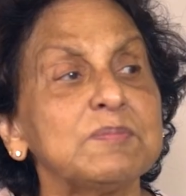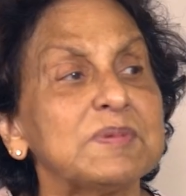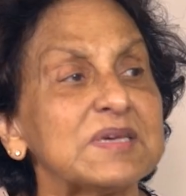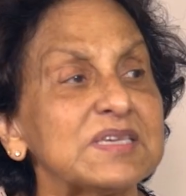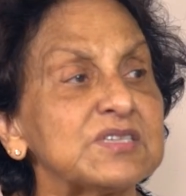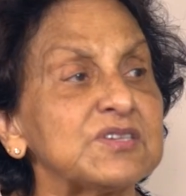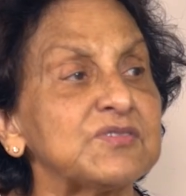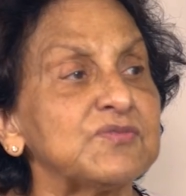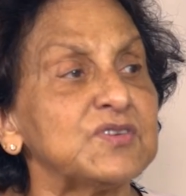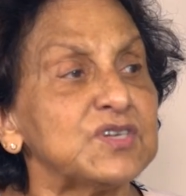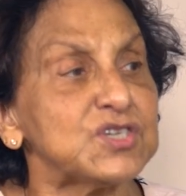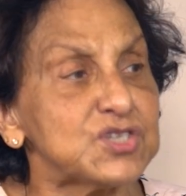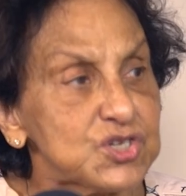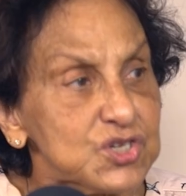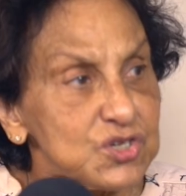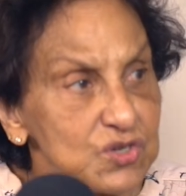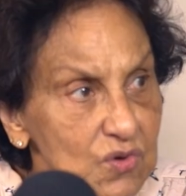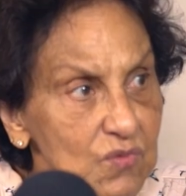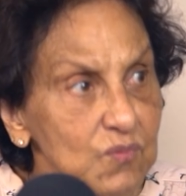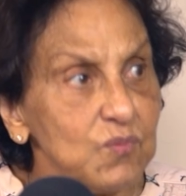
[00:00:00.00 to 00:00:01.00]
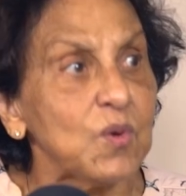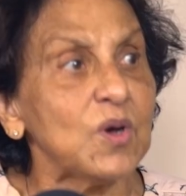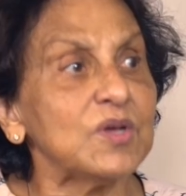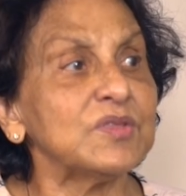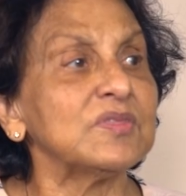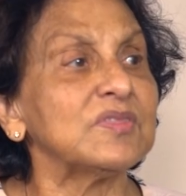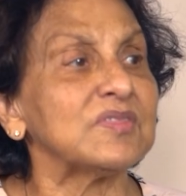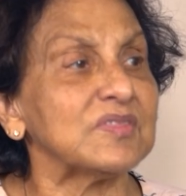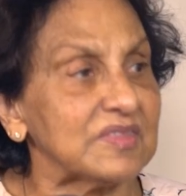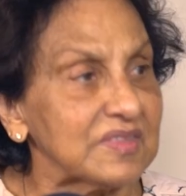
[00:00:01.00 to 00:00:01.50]
best version of what
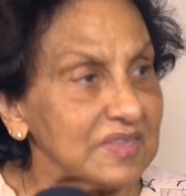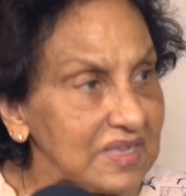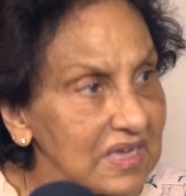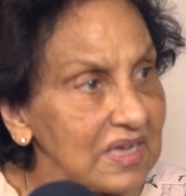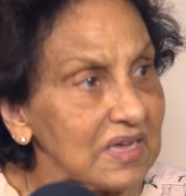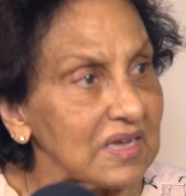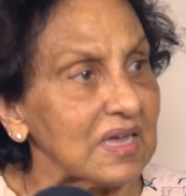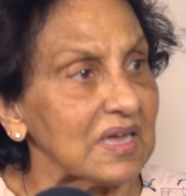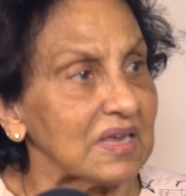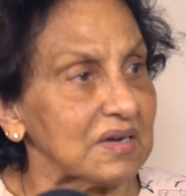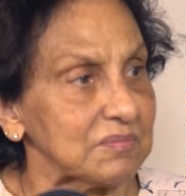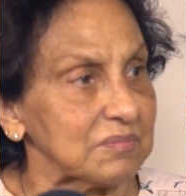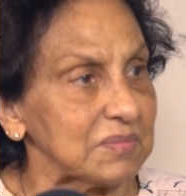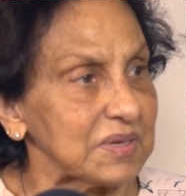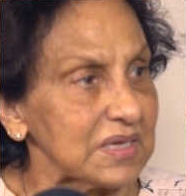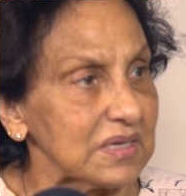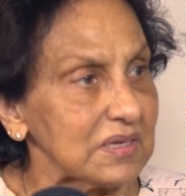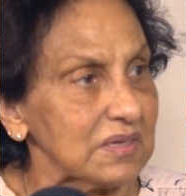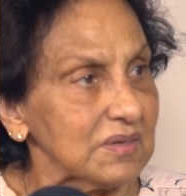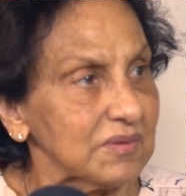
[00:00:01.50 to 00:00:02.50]
they can be.